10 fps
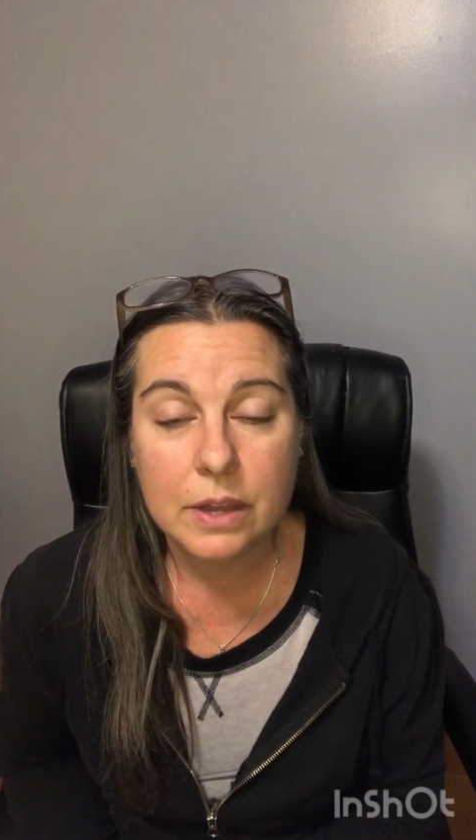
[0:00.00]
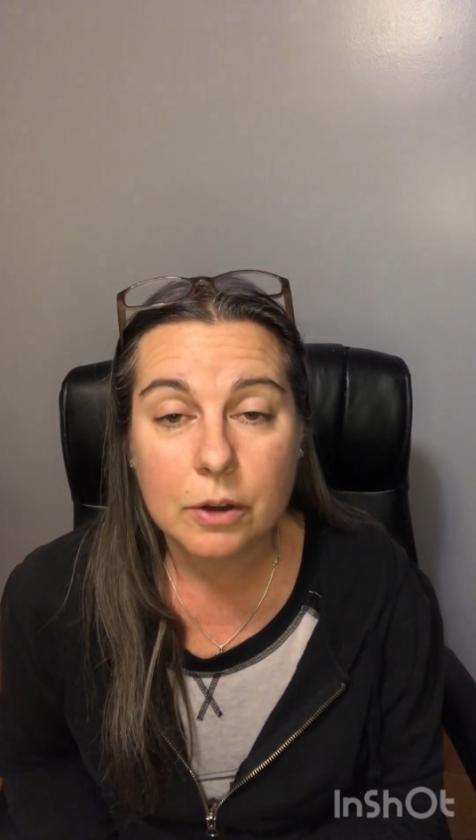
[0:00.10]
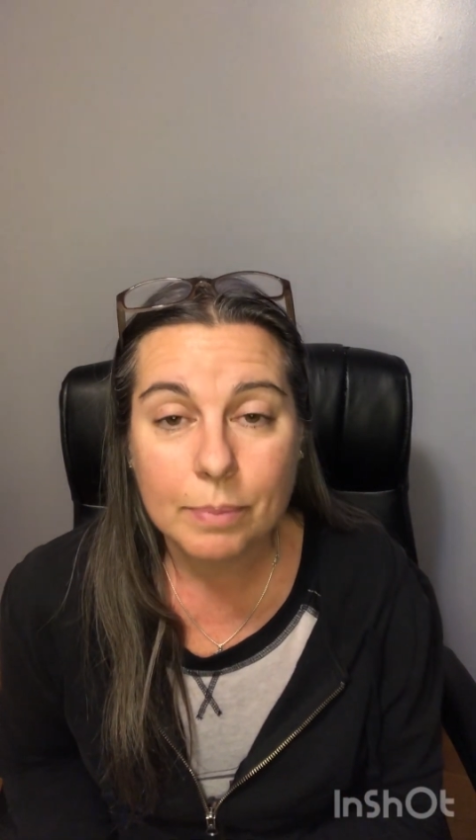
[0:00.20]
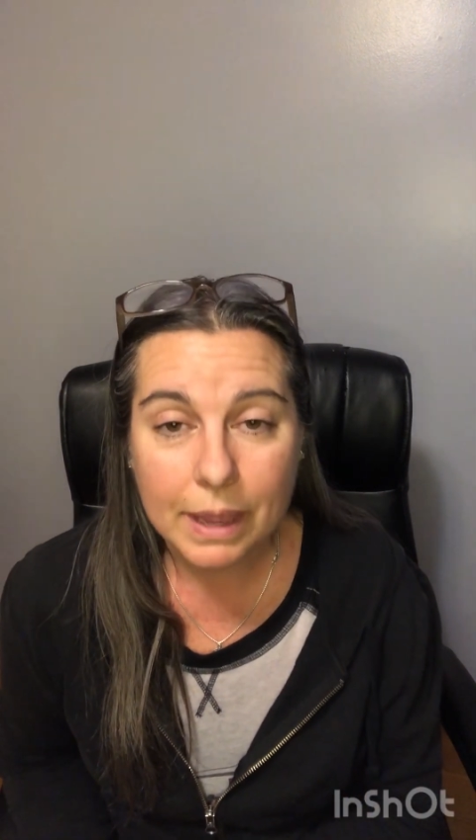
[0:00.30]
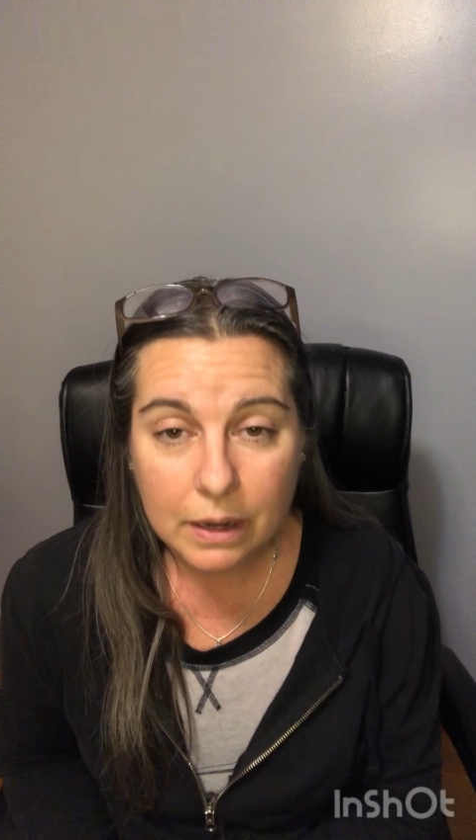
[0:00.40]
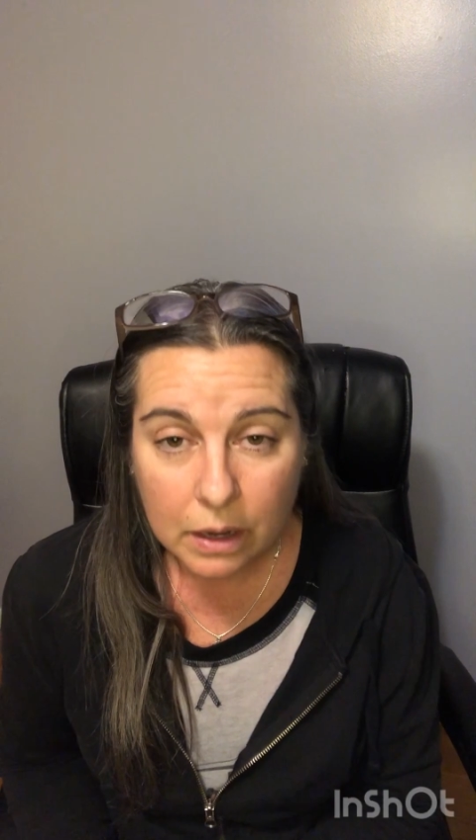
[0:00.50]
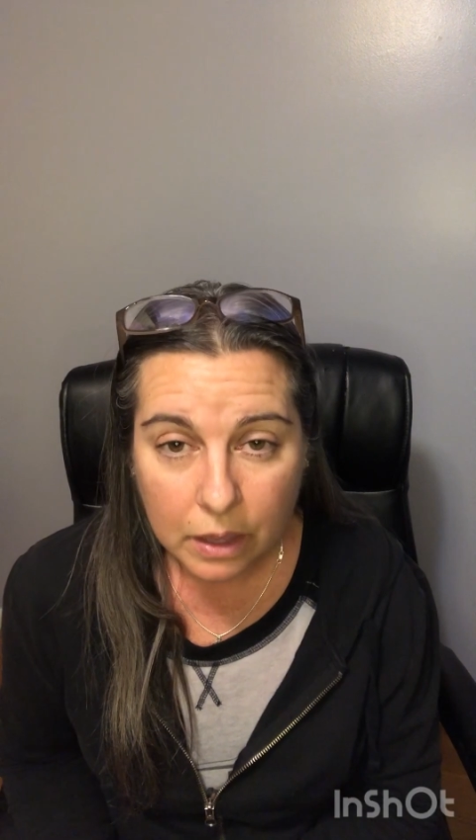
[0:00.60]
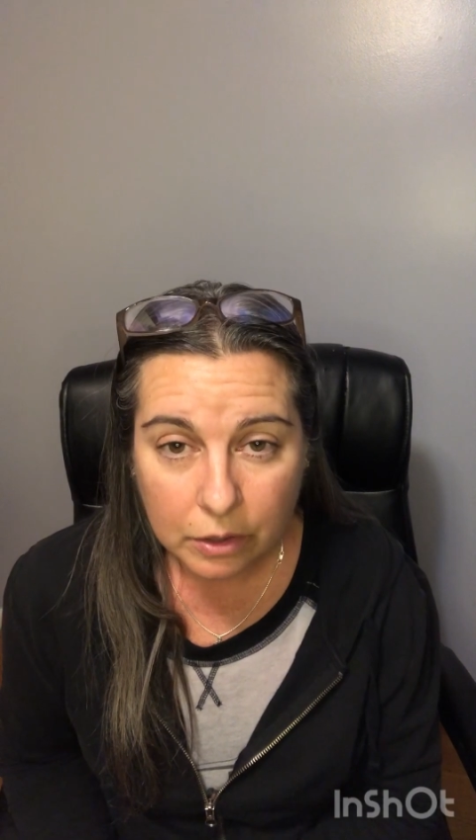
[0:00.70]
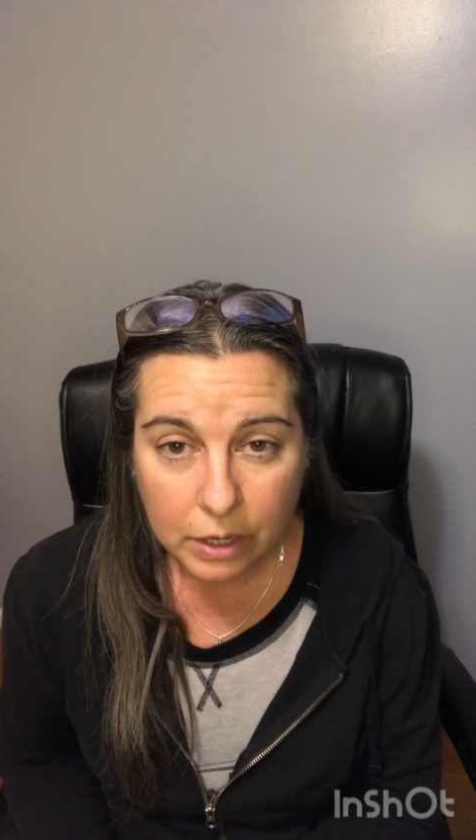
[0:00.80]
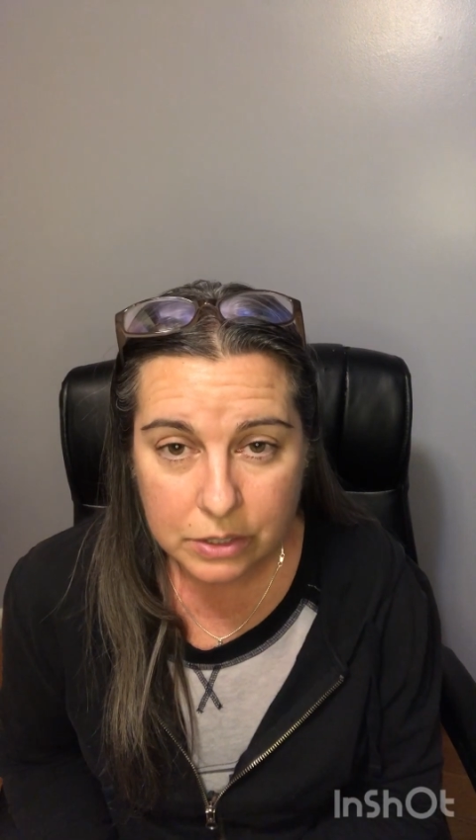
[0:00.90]
are banned in
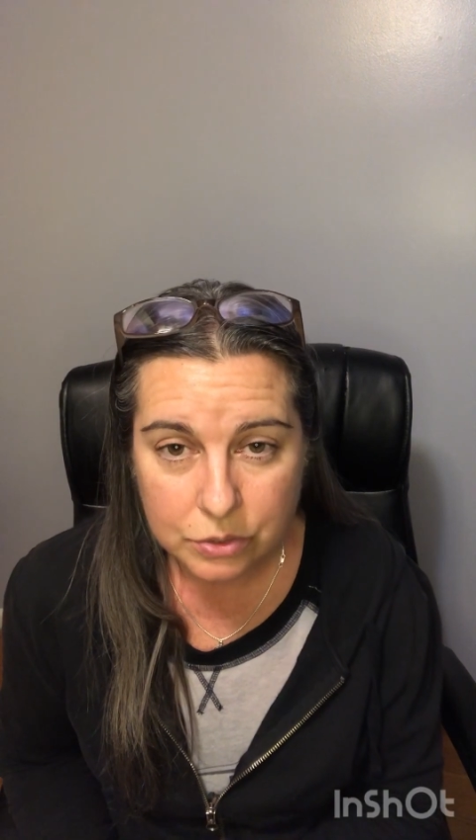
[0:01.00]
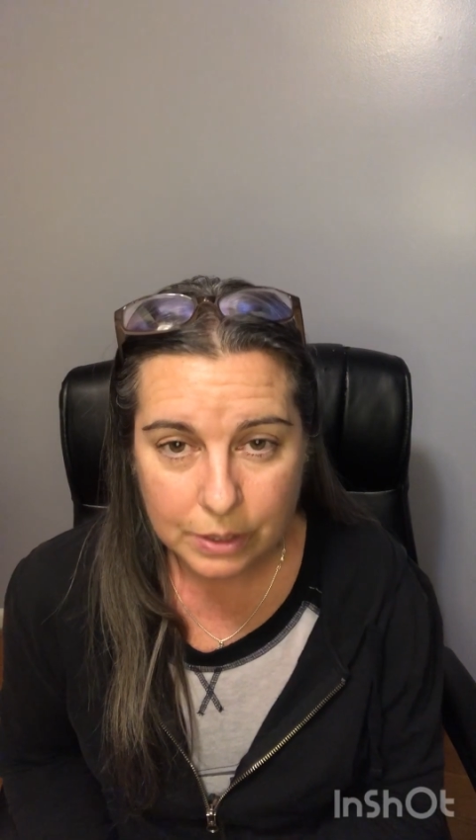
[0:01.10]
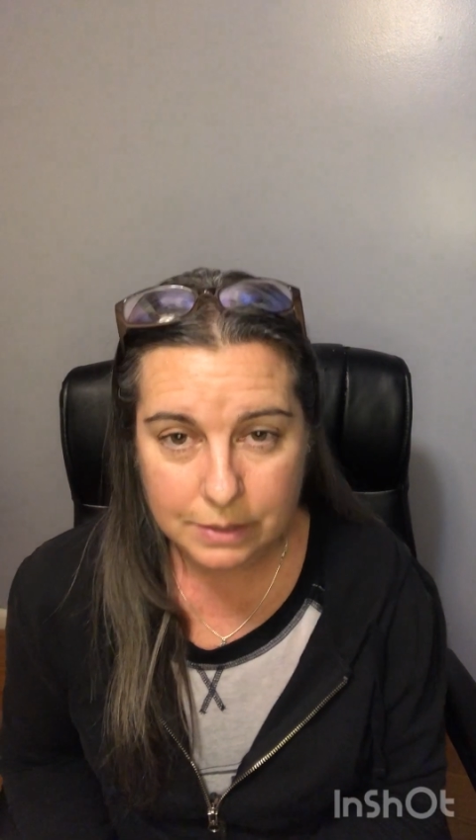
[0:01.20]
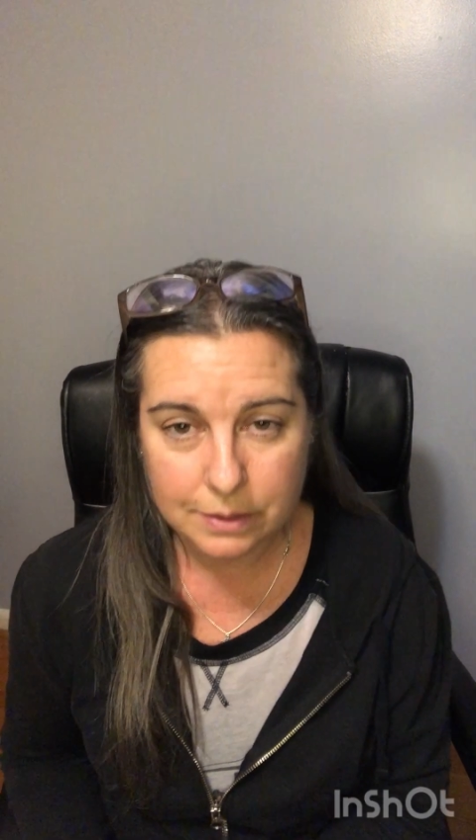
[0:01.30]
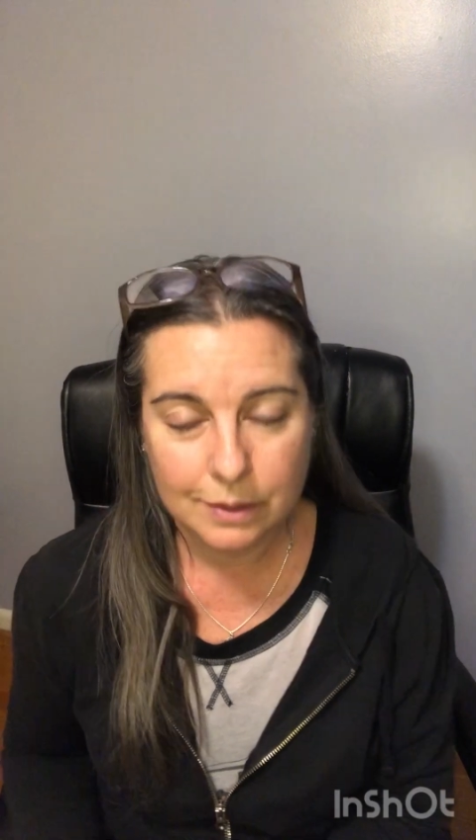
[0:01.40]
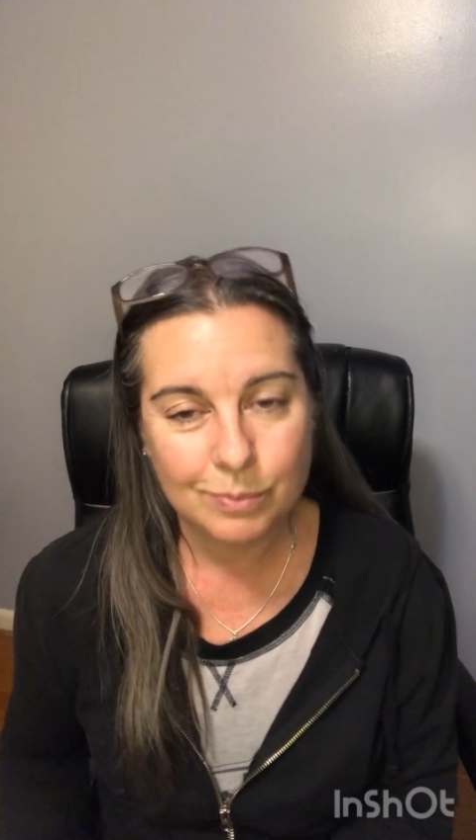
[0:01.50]
other countries.